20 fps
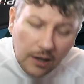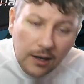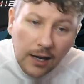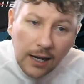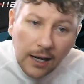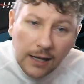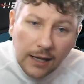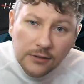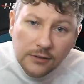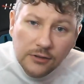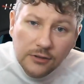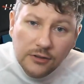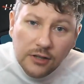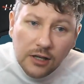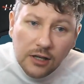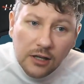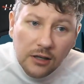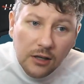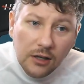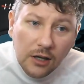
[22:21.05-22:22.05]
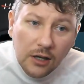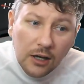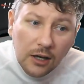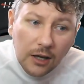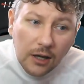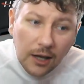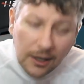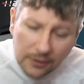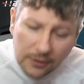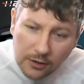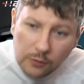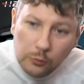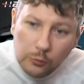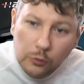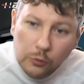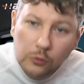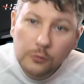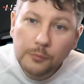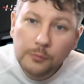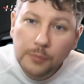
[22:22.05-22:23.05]
and there
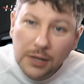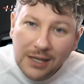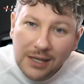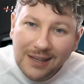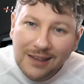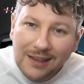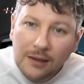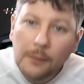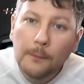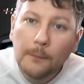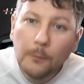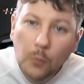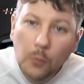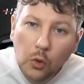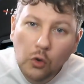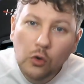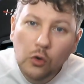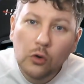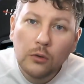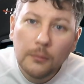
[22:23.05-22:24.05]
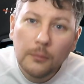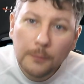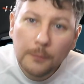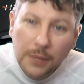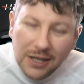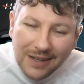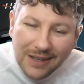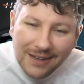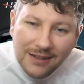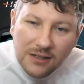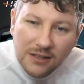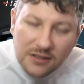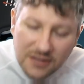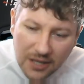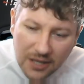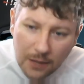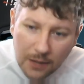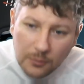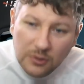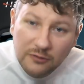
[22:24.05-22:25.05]
will be more beginner
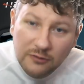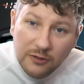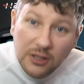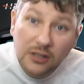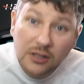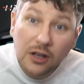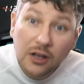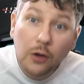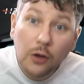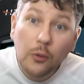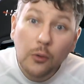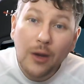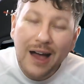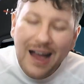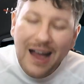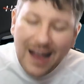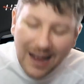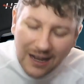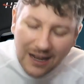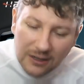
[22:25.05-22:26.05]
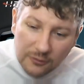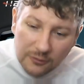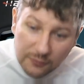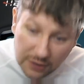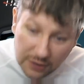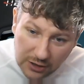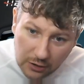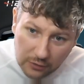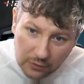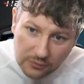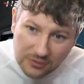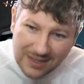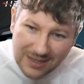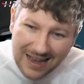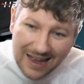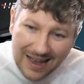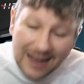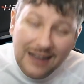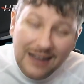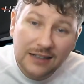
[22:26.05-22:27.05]
tips videos
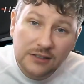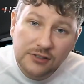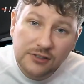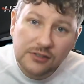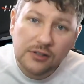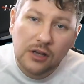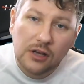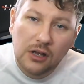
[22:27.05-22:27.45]
as